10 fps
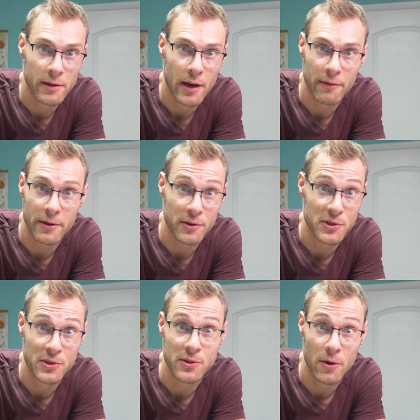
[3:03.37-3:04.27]
I feel
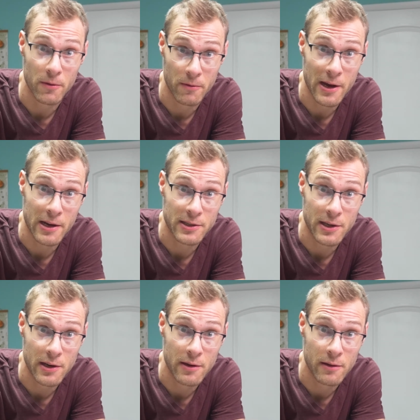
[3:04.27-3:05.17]
so
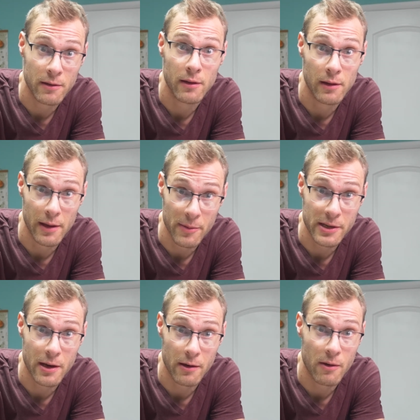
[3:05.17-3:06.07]
fancy, let me
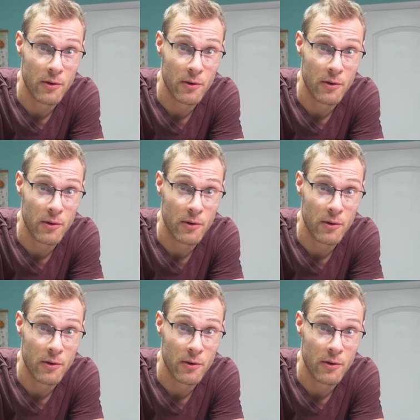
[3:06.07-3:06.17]
tell you.